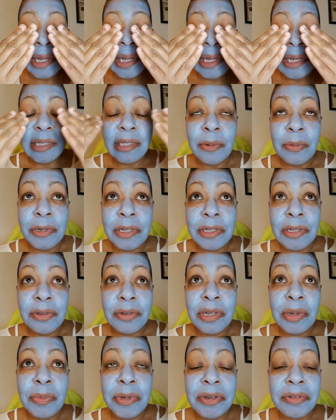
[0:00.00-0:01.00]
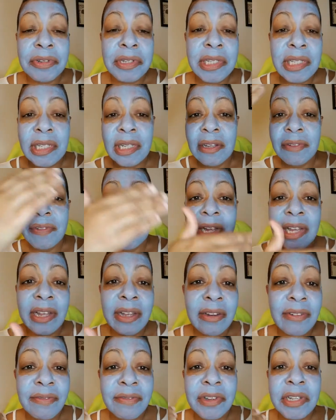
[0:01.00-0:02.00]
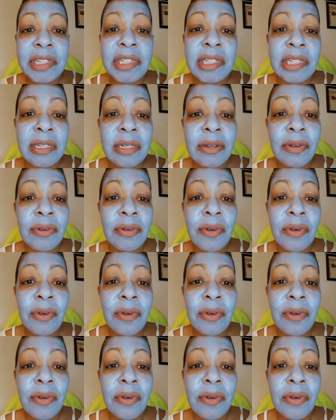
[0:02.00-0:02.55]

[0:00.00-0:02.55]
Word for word: because I wanted to look in the mirror and see if I had rinsed it